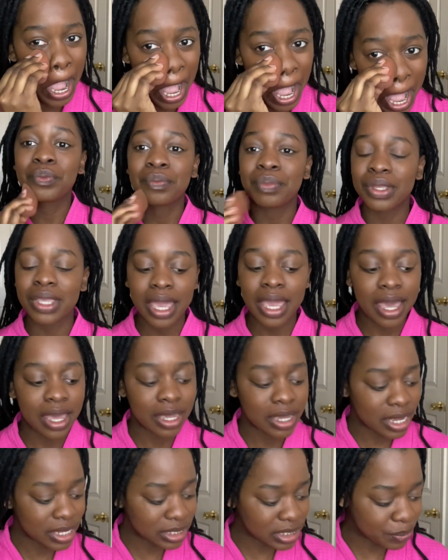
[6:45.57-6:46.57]
But yeah,
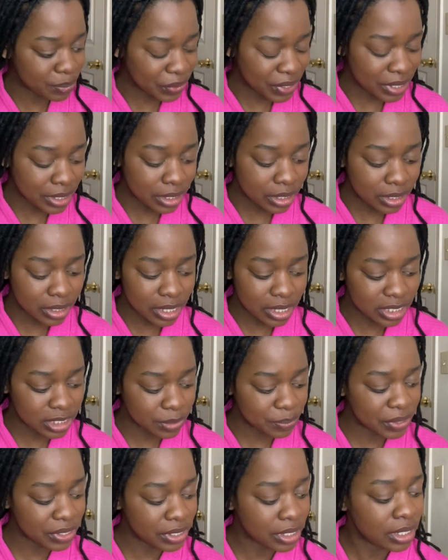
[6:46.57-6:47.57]
it's
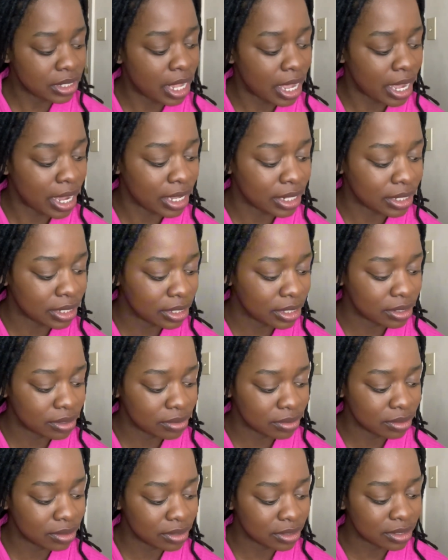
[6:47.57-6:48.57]
been a lot
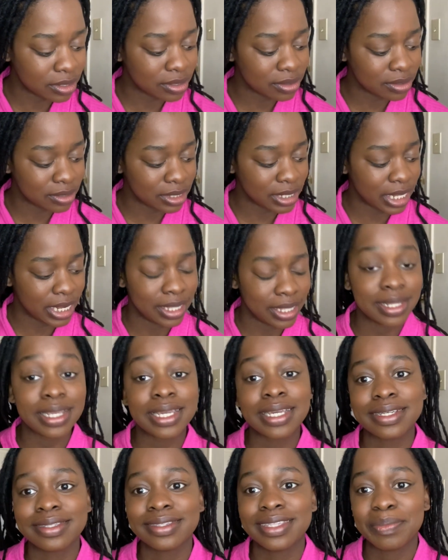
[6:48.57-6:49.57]

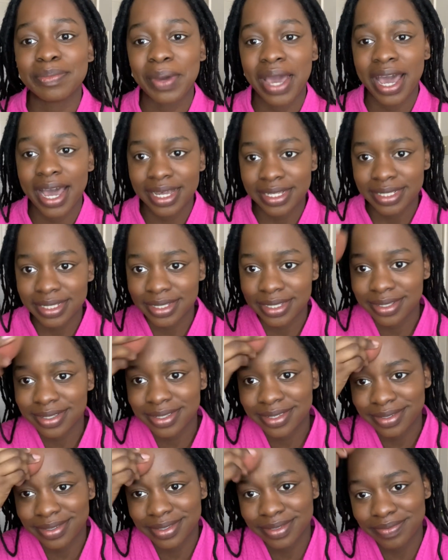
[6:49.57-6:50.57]
lately. The
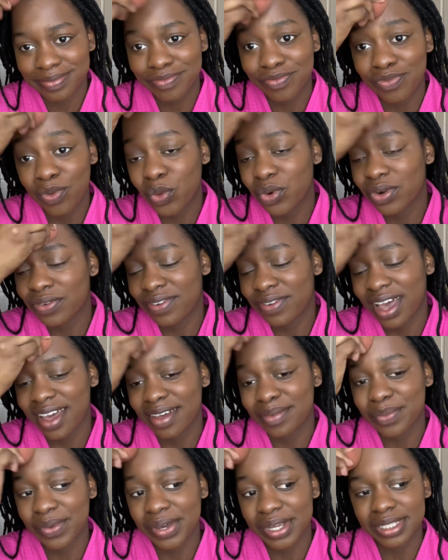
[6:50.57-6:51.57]
past 4 or
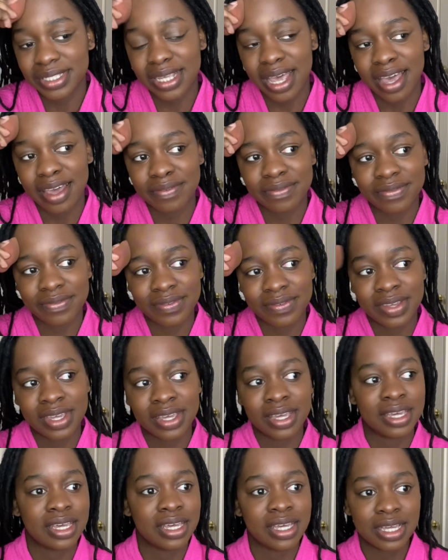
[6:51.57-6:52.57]
5 months, I've
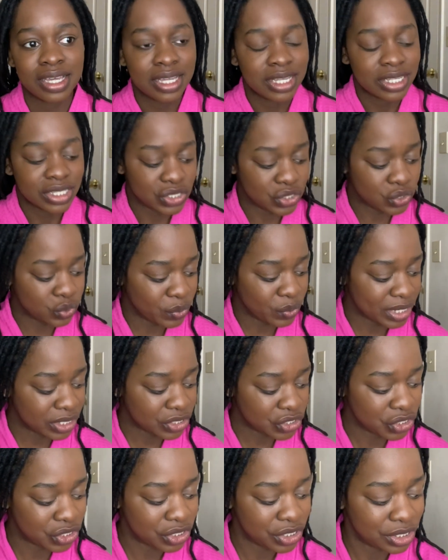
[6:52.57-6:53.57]

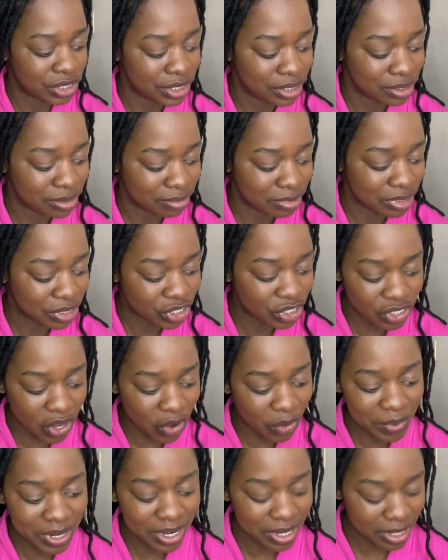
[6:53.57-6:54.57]
switched so many